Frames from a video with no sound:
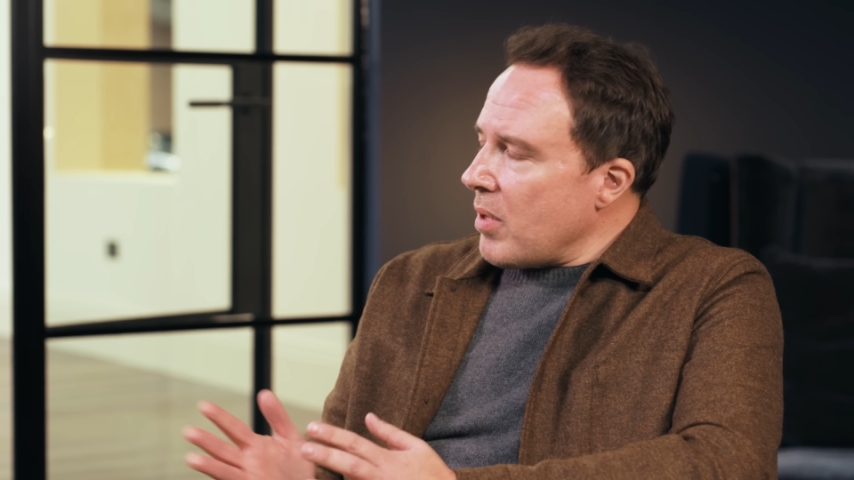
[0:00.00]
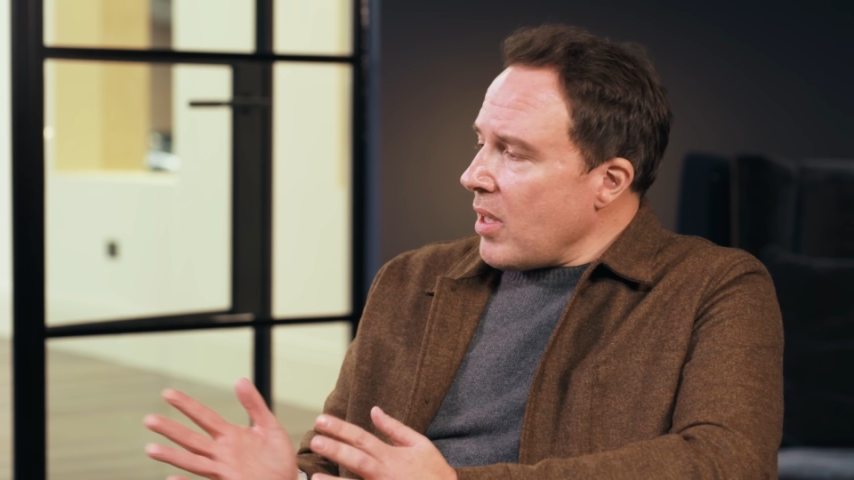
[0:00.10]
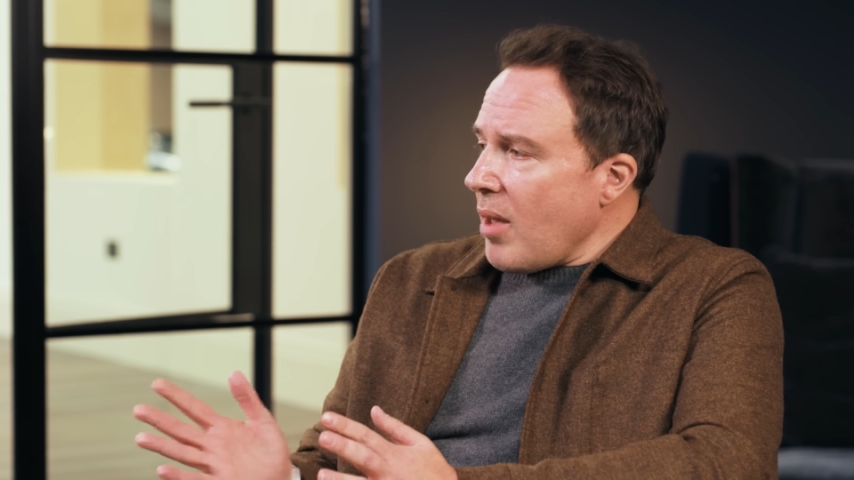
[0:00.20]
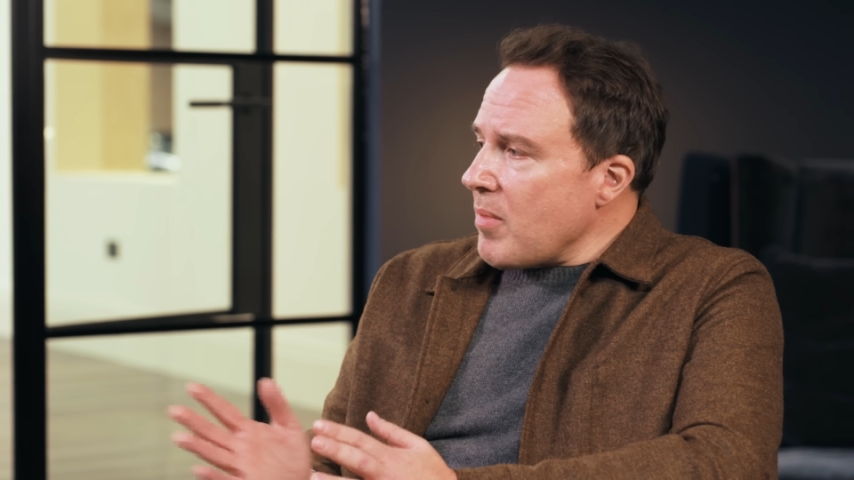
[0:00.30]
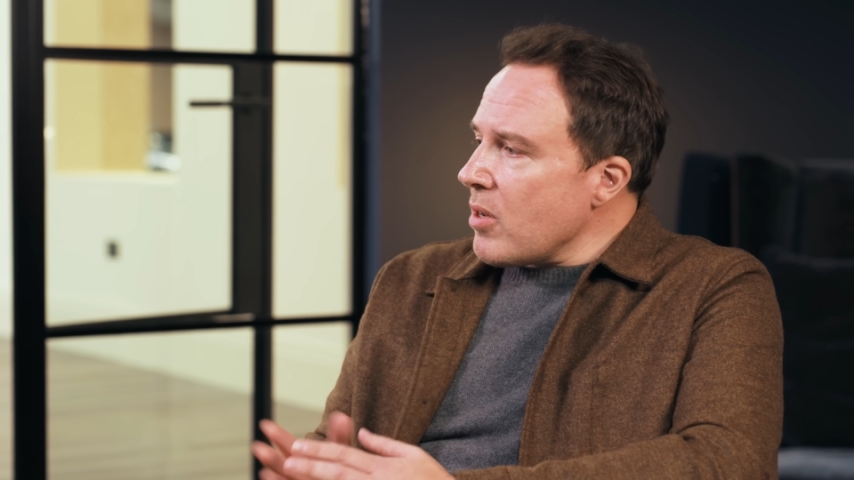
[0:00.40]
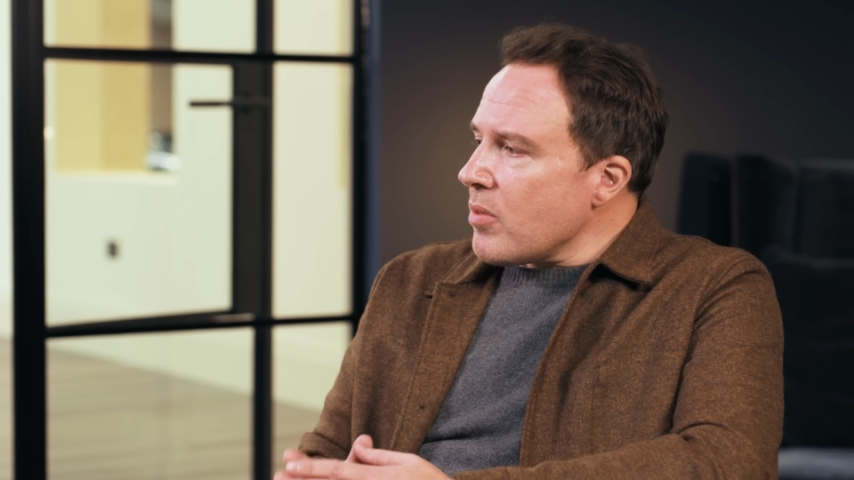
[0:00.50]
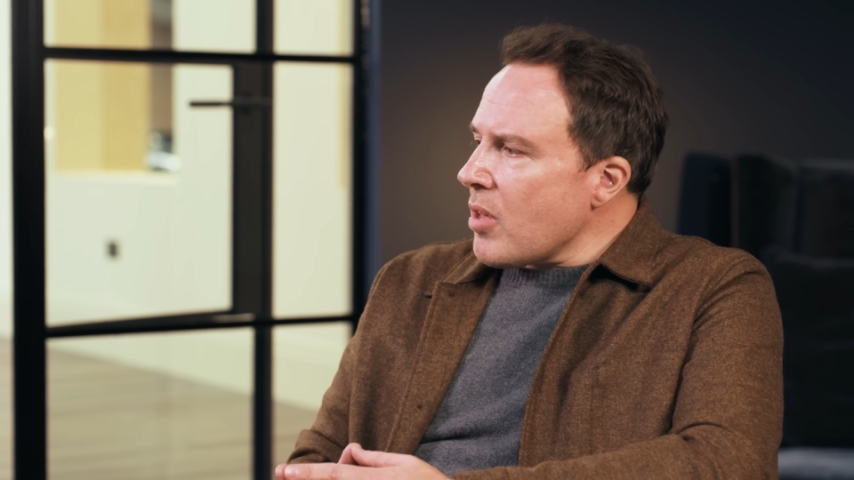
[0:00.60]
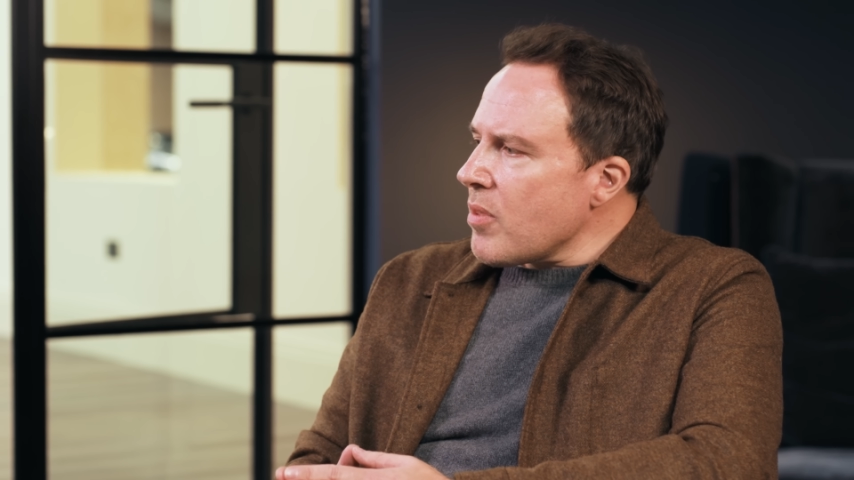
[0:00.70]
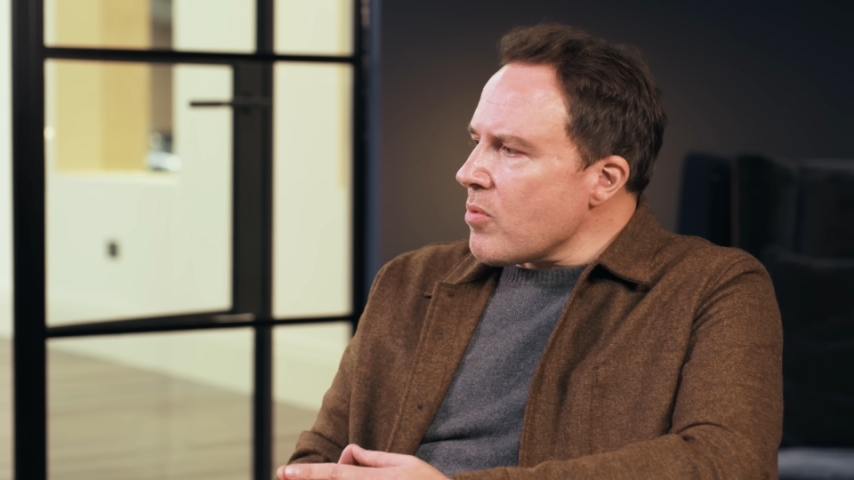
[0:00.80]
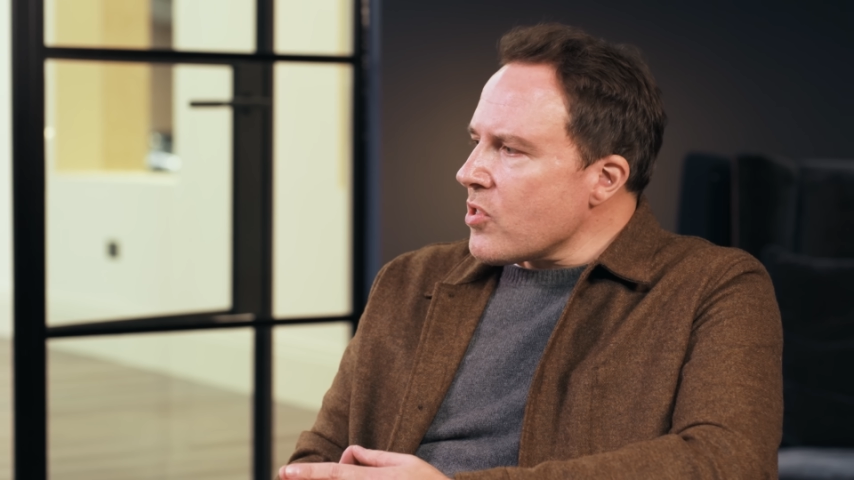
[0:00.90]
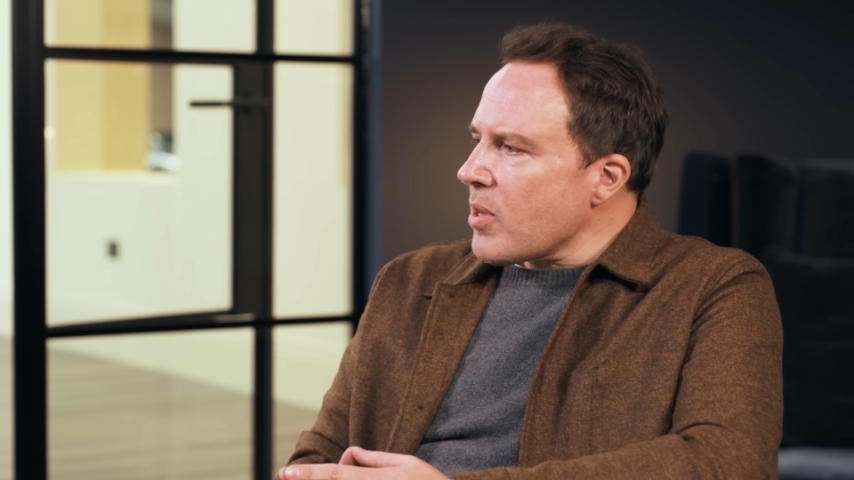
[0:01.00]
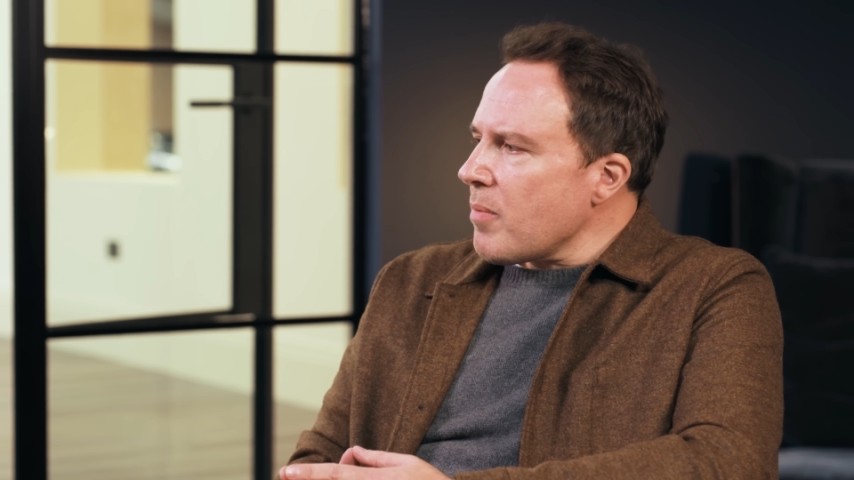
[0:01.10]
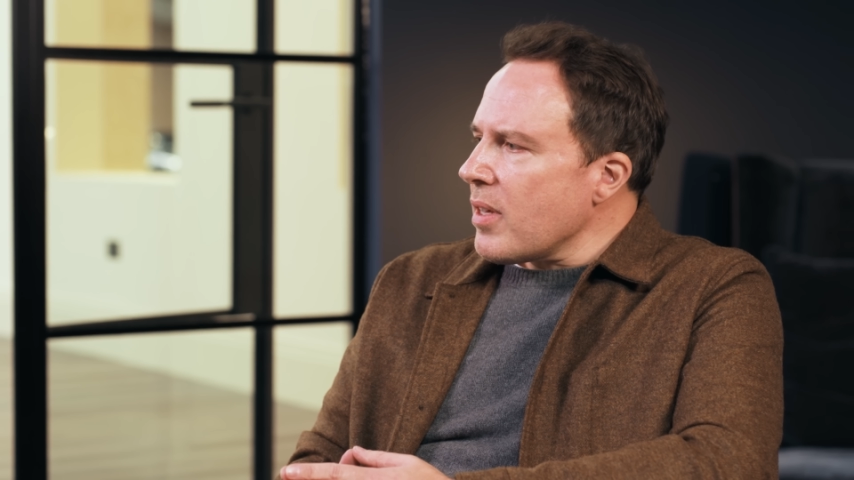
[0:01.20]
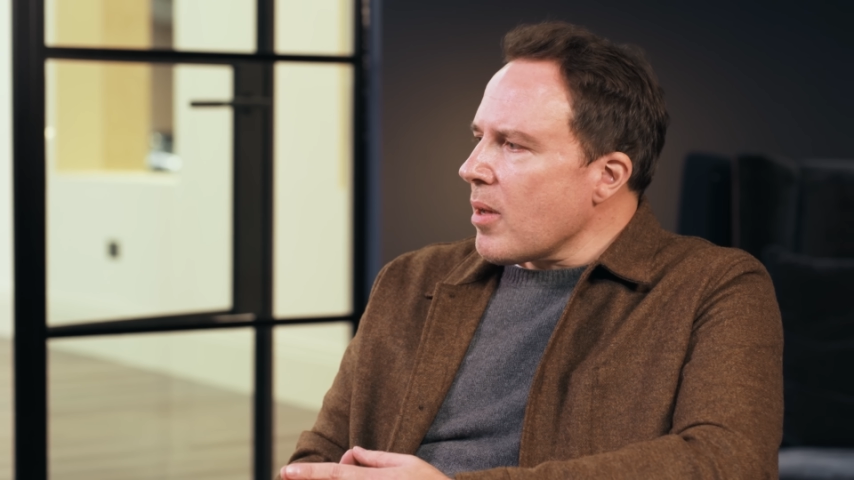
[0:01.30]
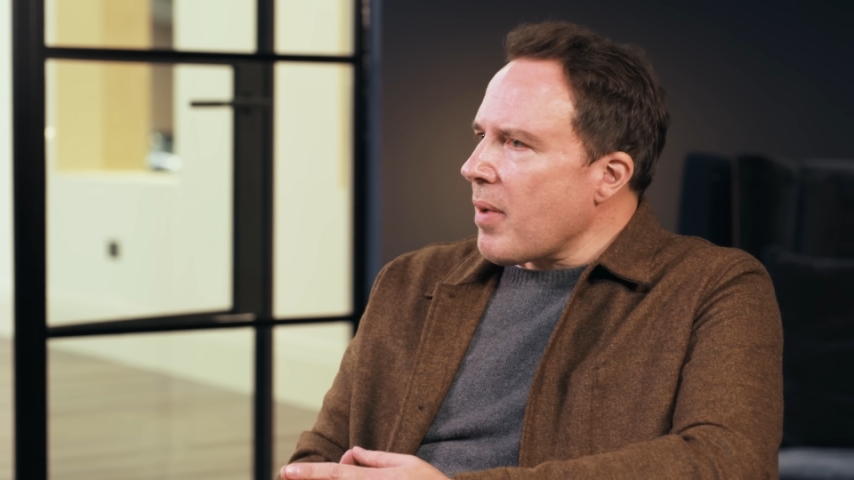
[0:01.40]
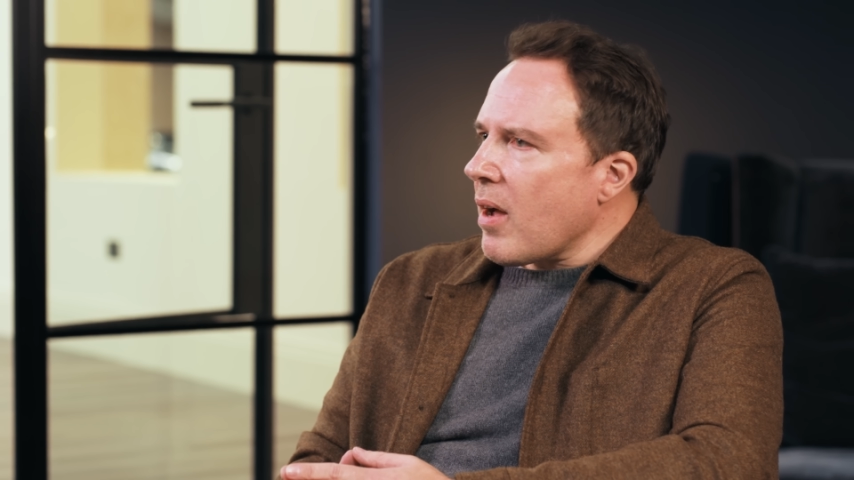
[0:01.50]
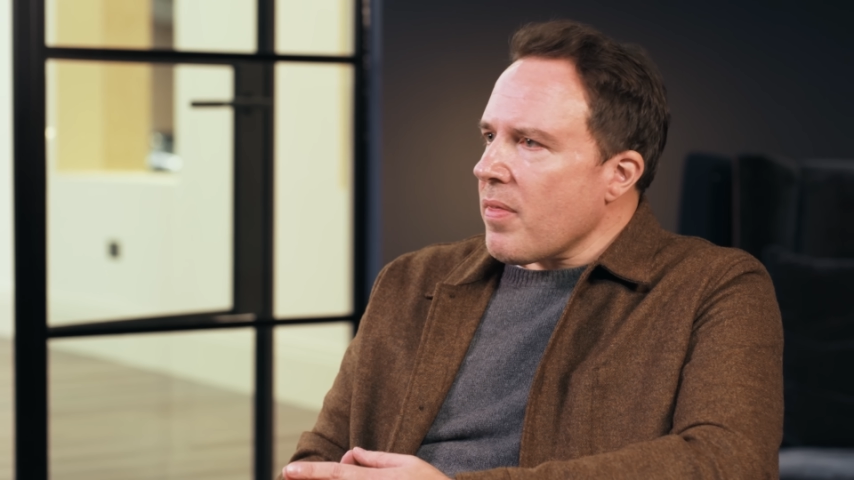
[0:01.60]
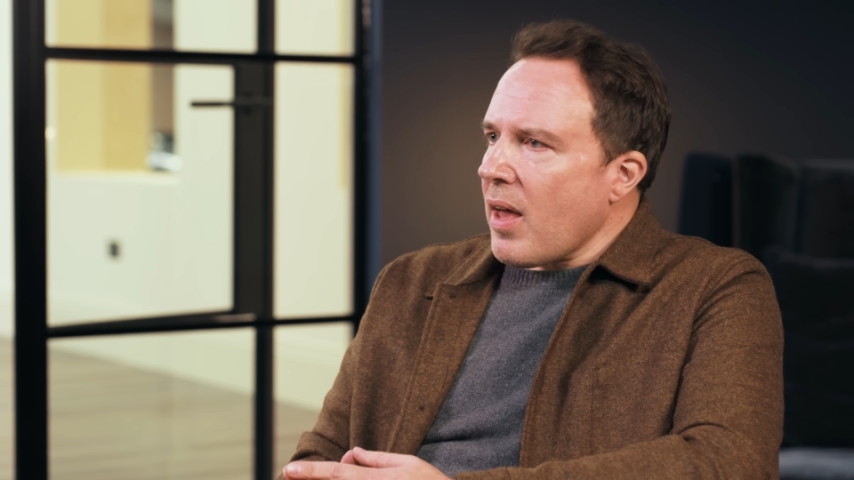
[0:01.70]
But yeah, I mean, there was something about